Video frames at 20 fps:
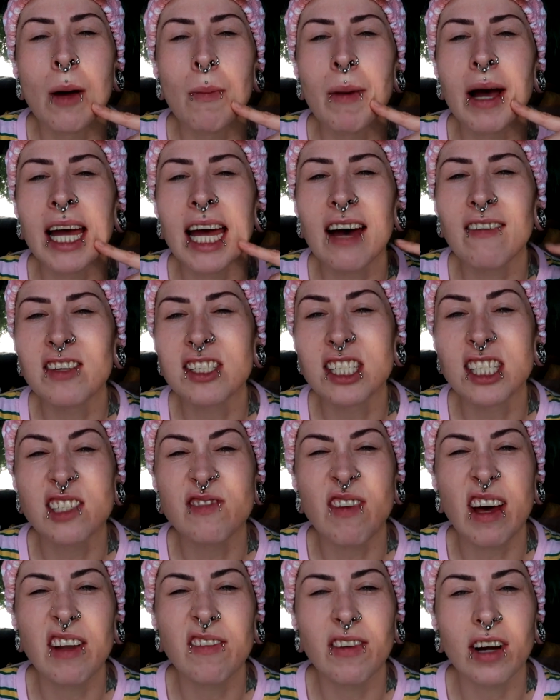might have us to
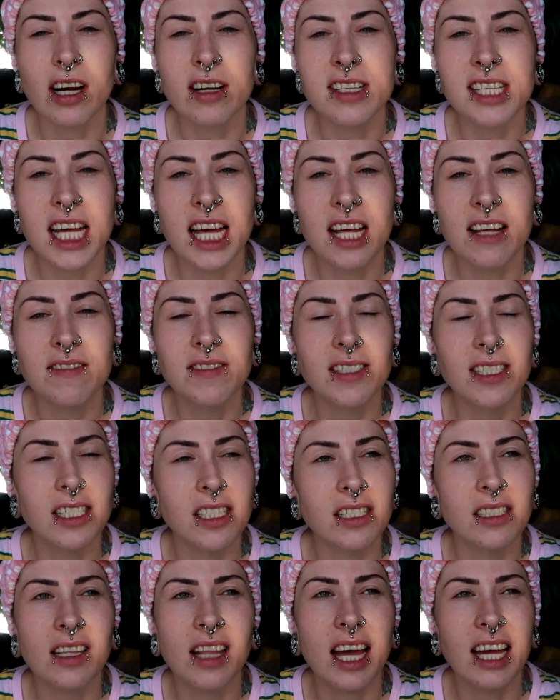spend for ourselves
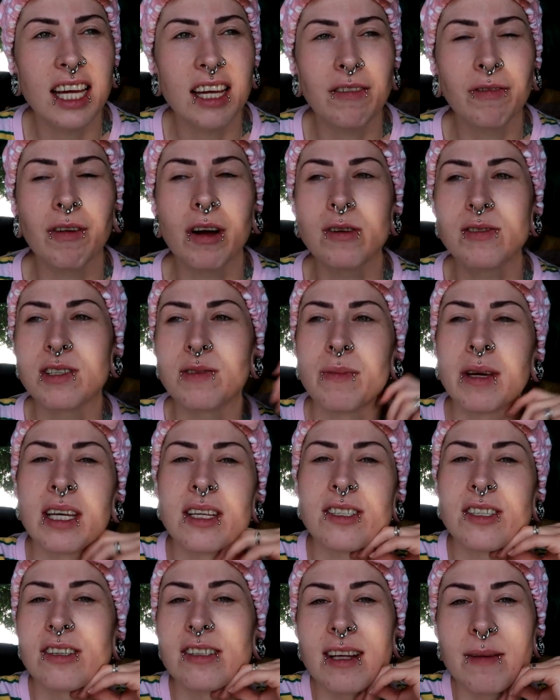and like eat frozen
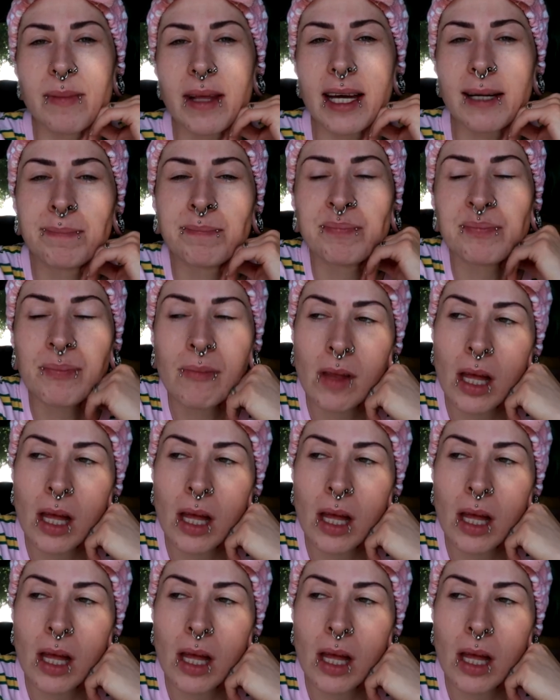meals or something.